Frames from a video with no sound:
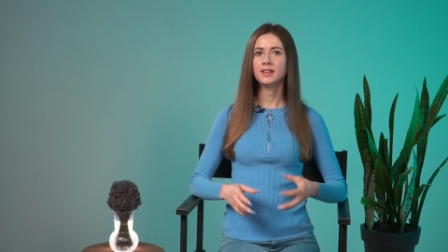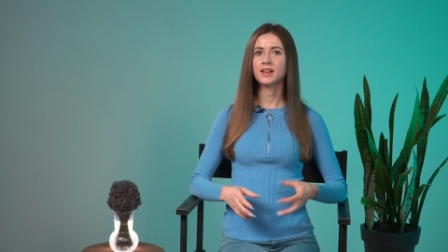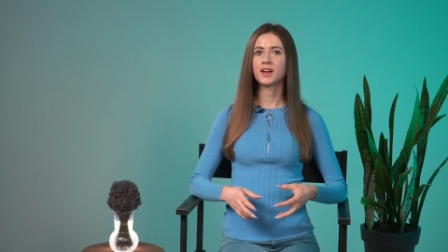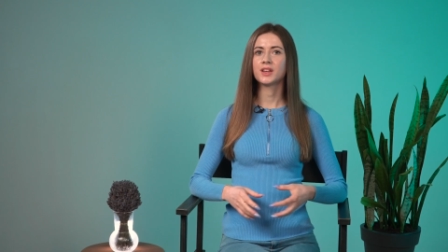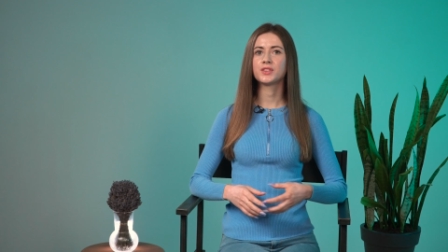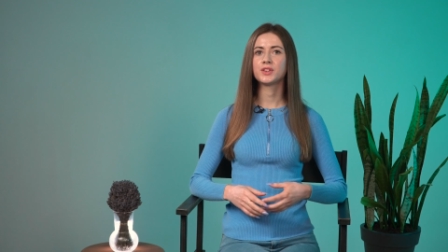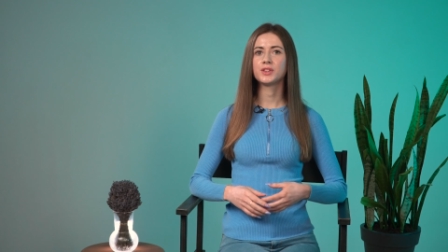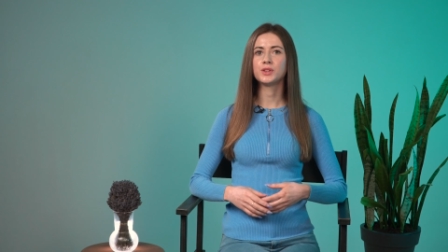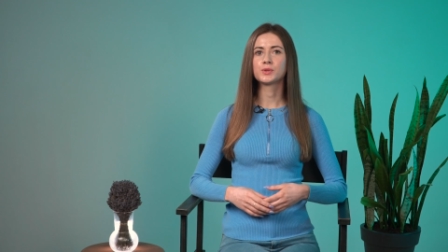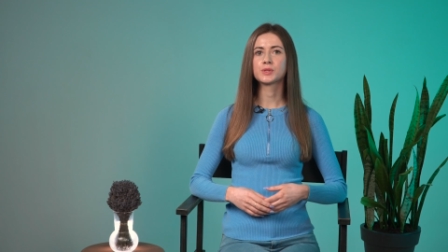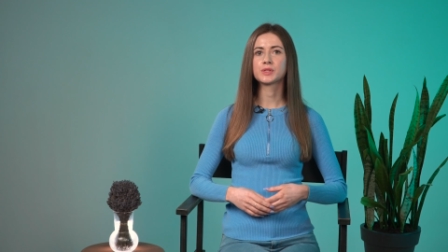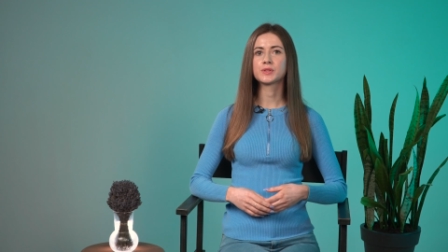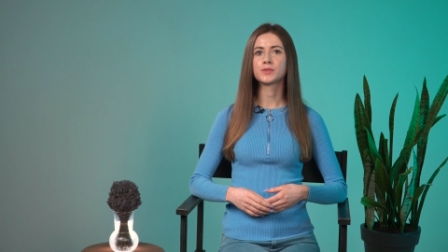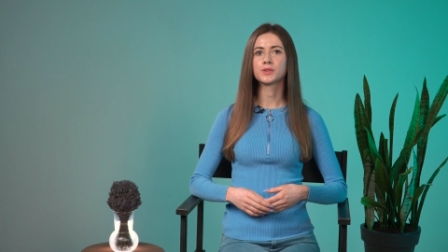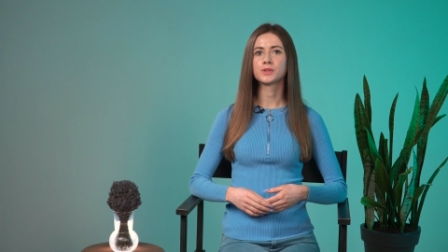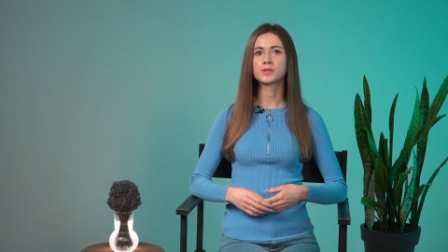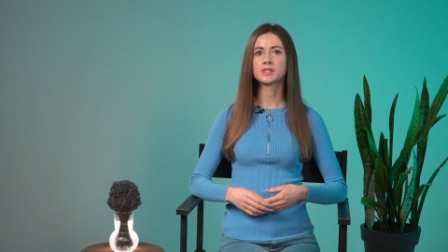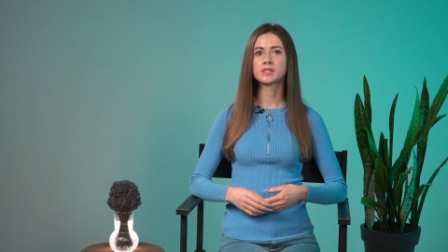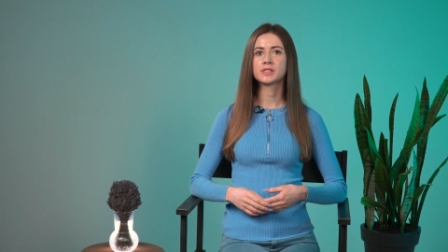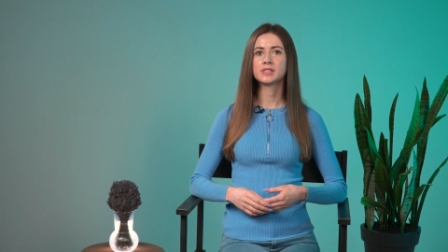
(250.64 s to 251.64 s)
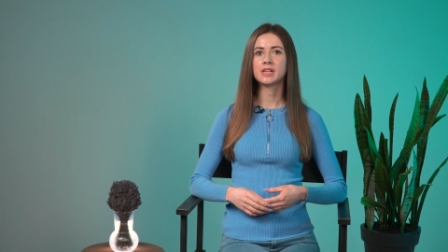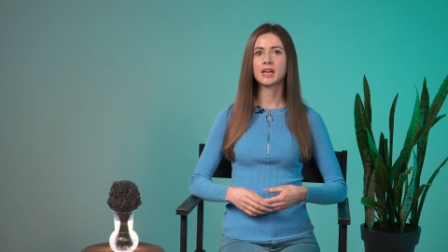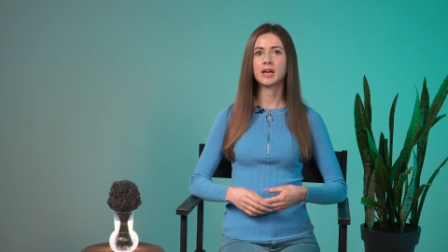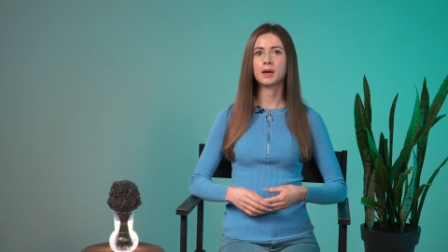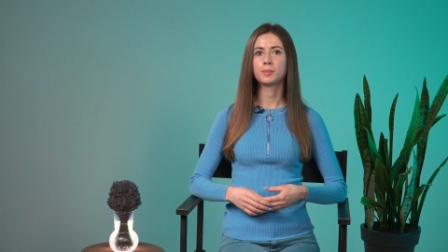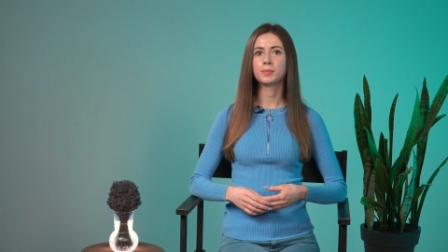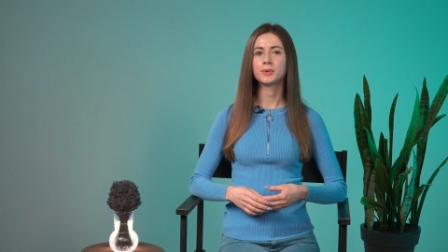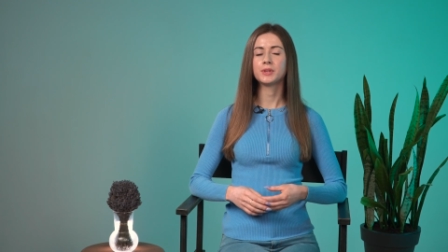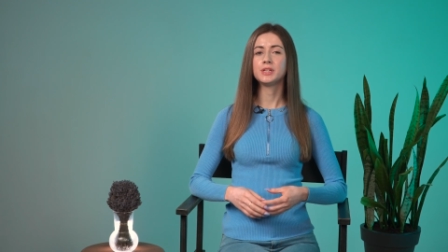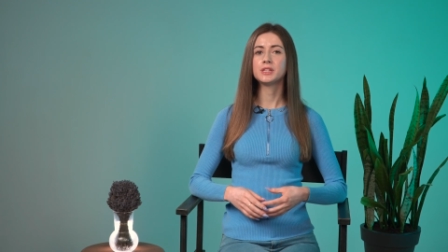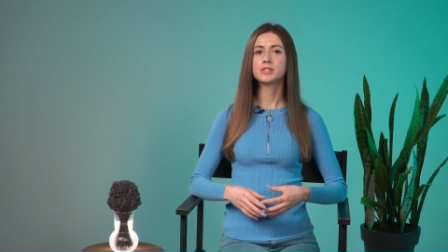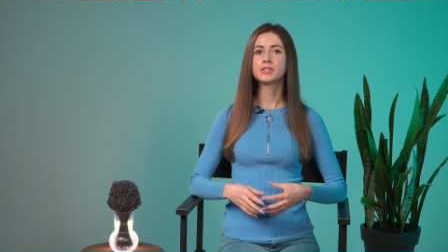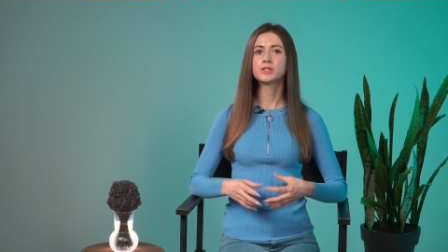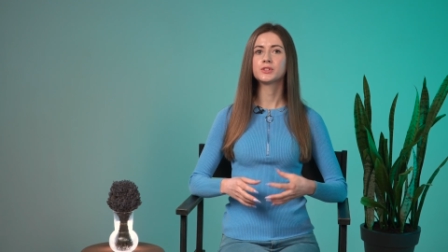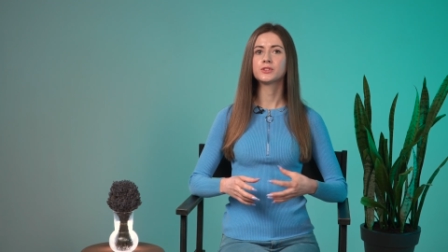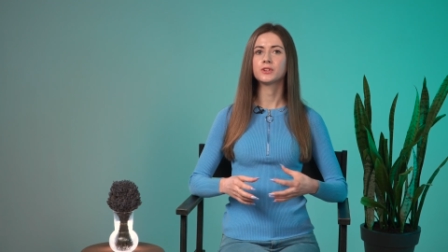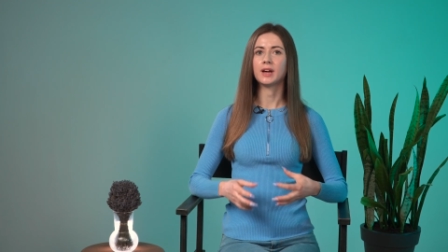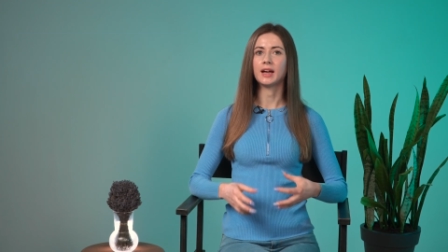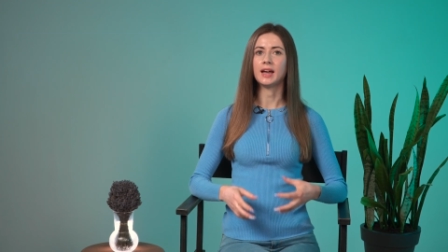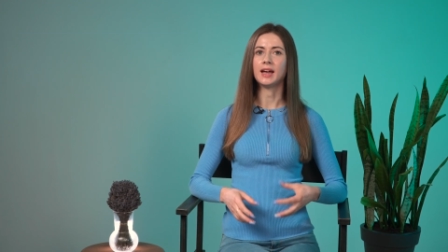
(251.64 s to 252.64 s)
Another useful step is
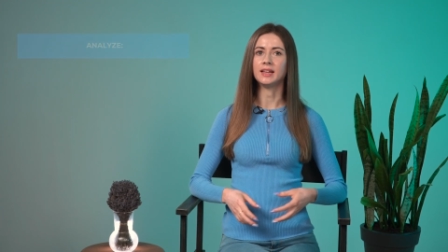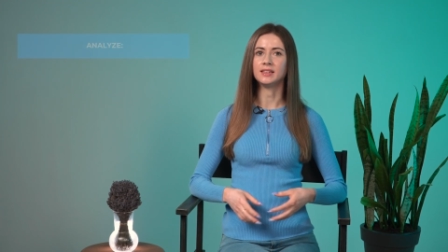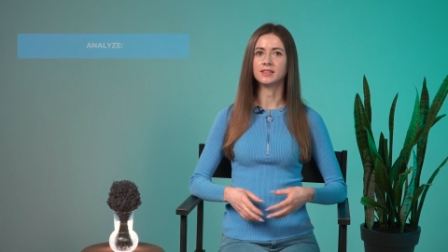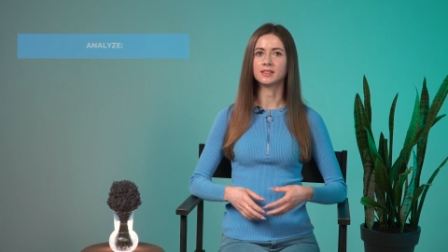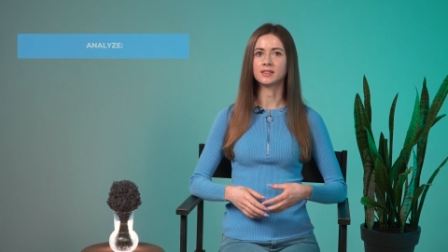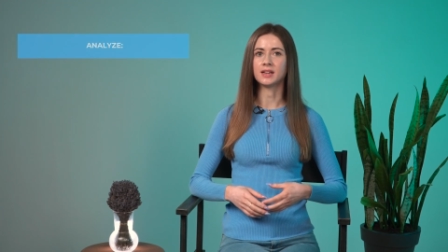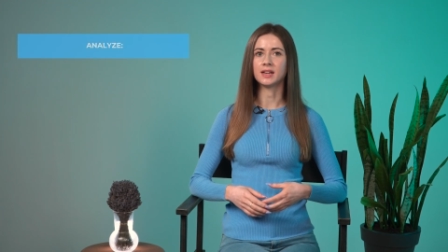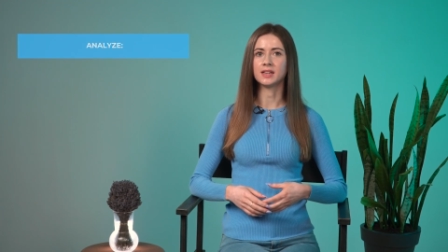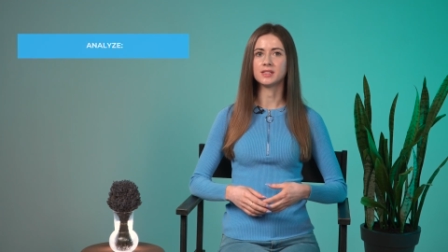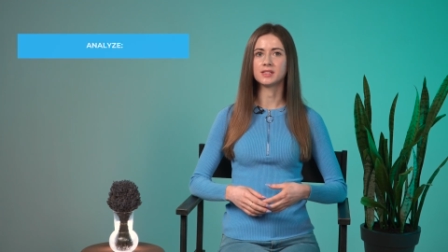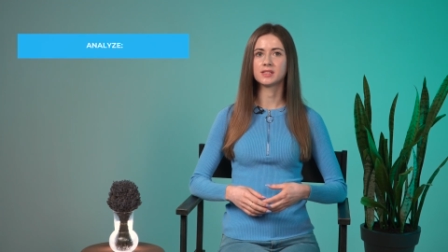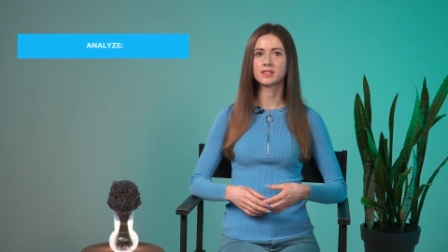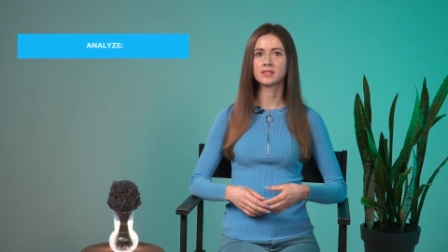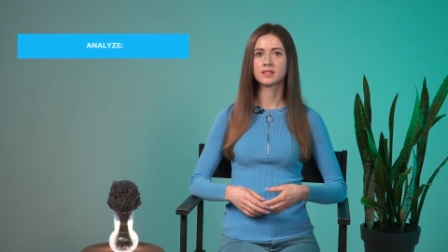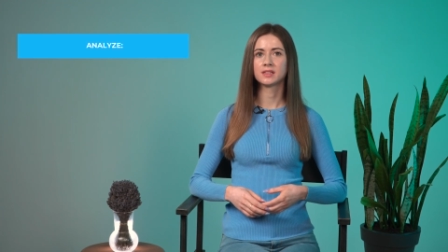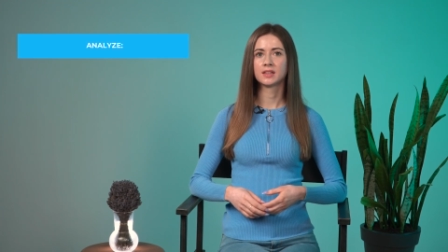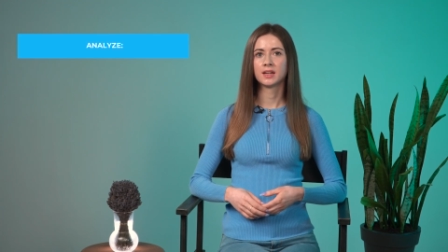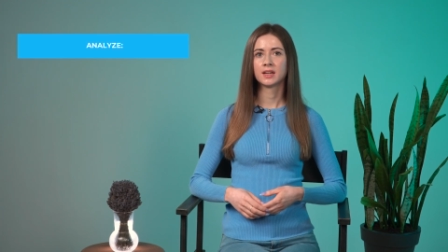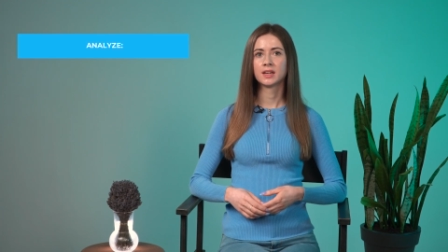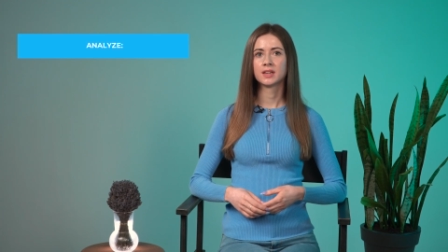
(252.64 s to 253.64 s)
to analyze.